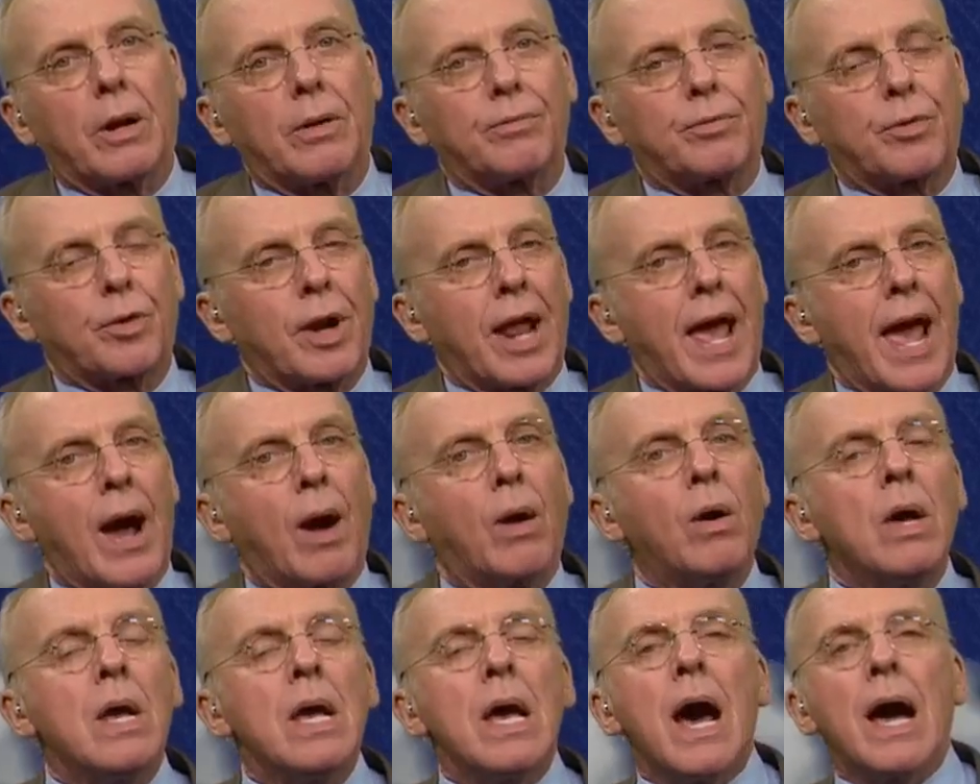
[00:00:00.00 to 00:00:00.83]
And for
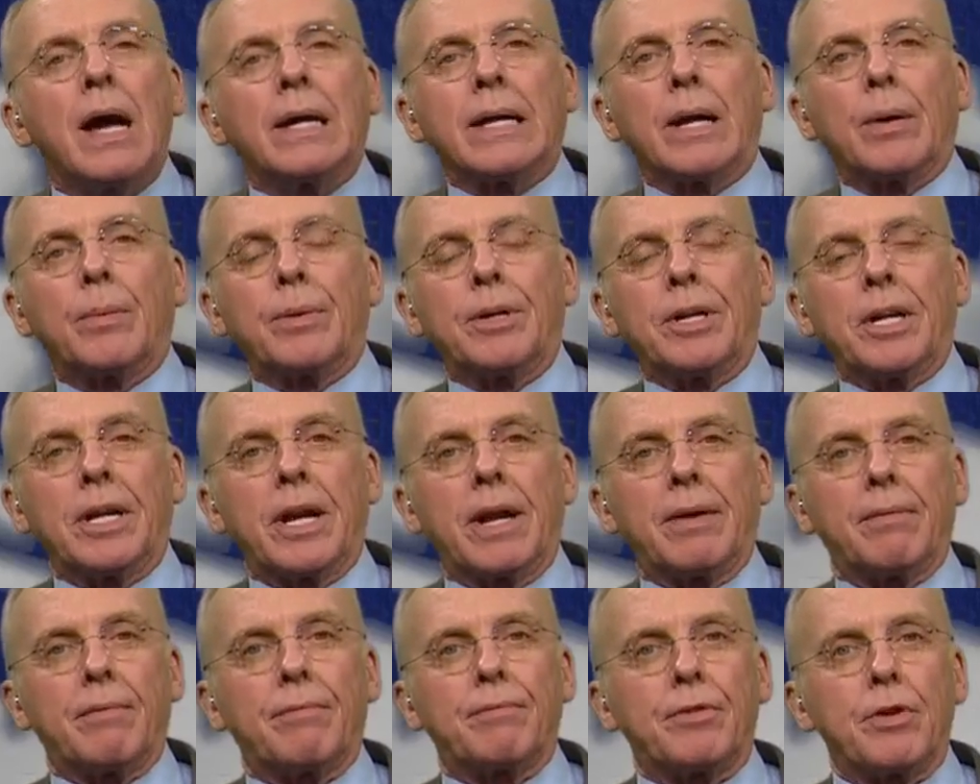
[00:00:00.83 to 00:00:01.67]
now, again, we did
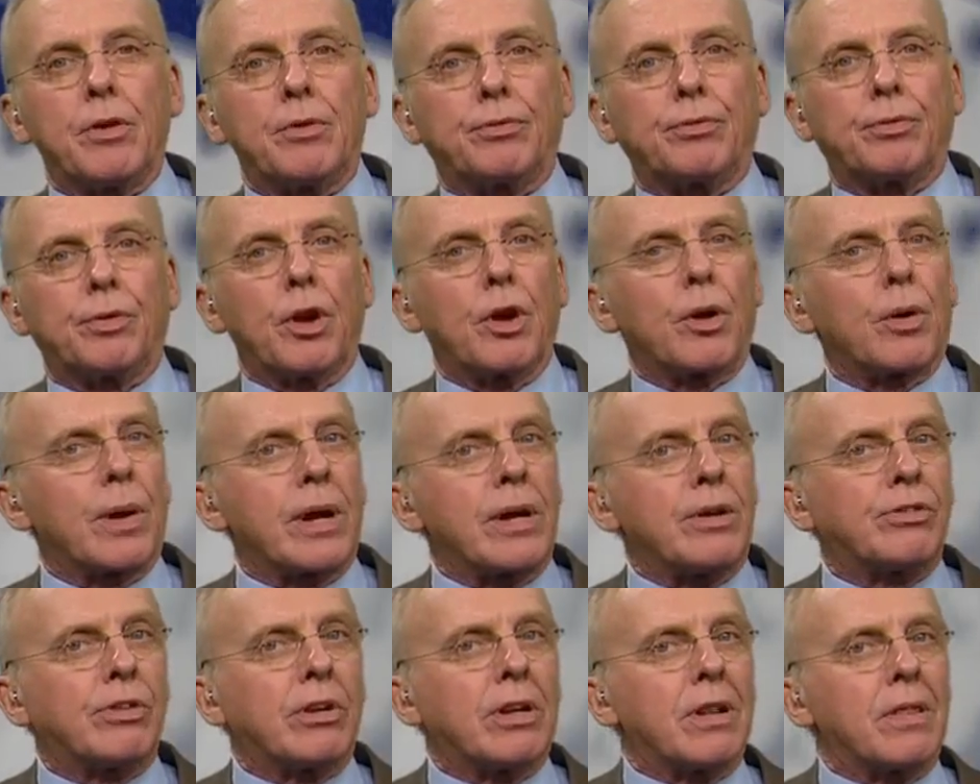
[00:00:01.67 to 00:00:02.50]
have a few
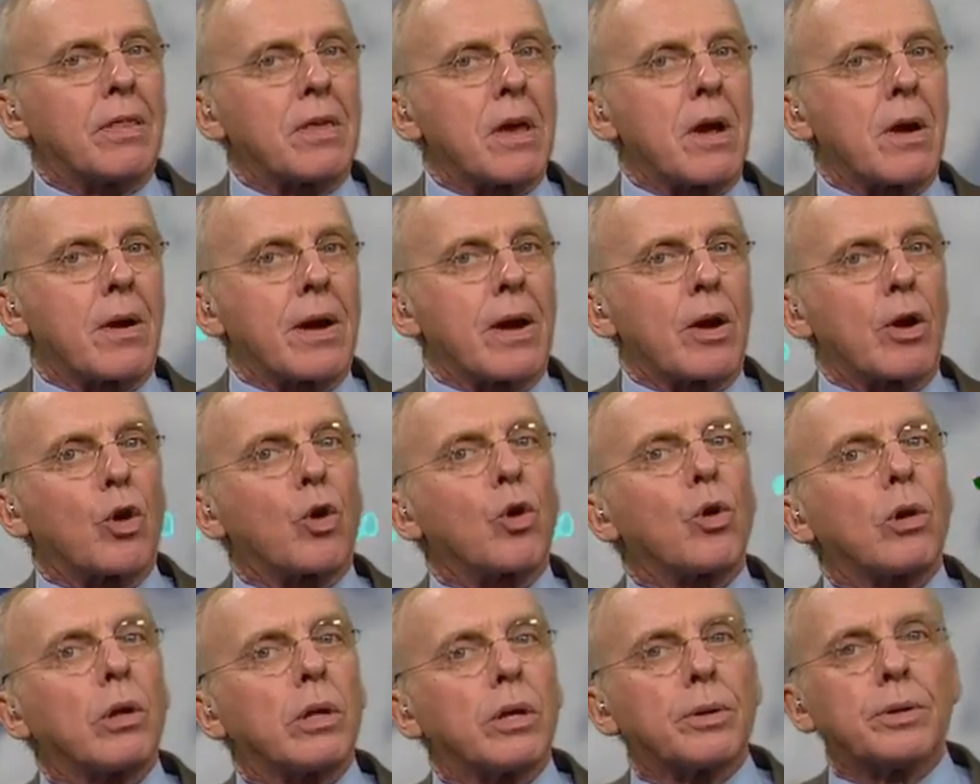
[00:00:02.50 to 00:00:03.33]
flurries into the area
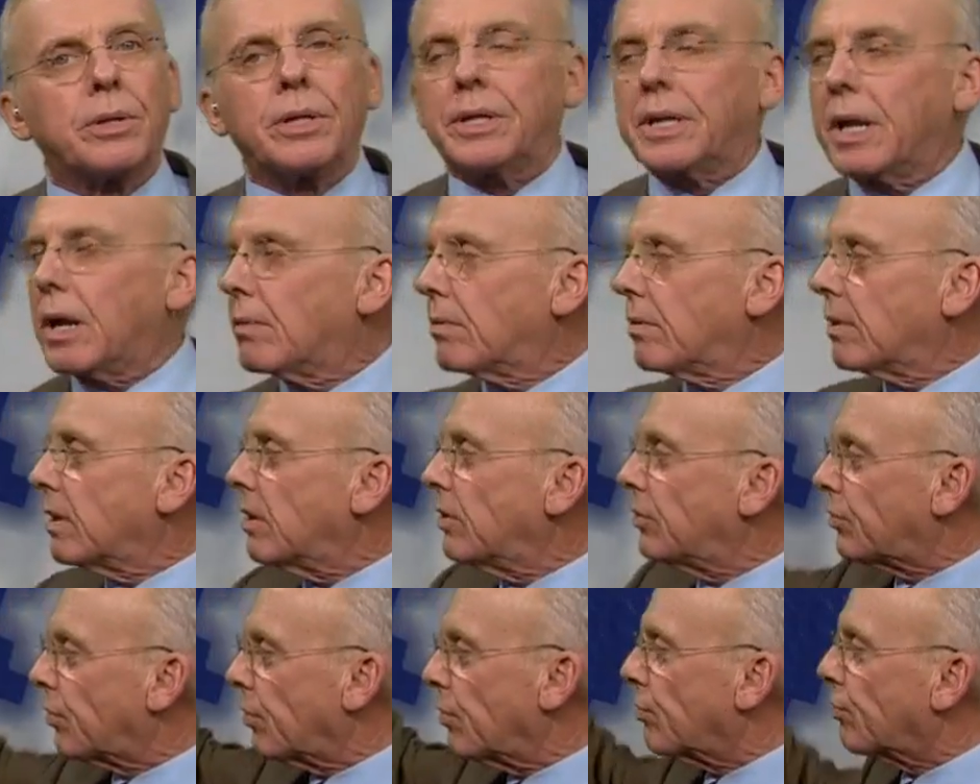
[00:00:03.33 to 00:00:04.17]
earlier in the day over the
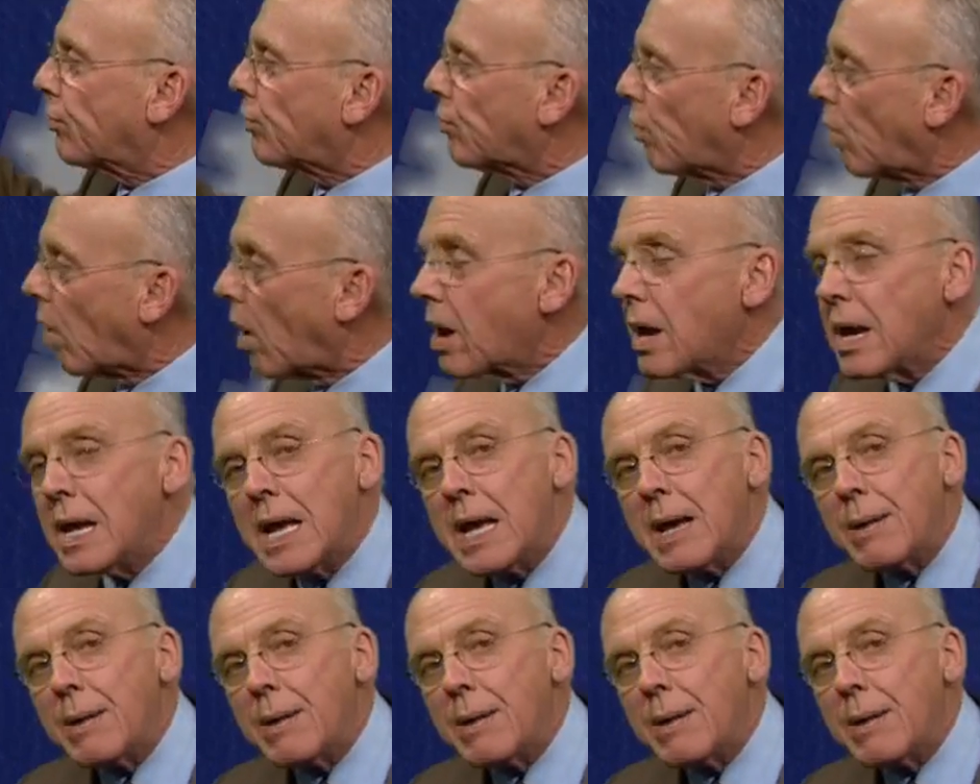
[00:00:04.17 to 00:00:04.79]
eastern shore,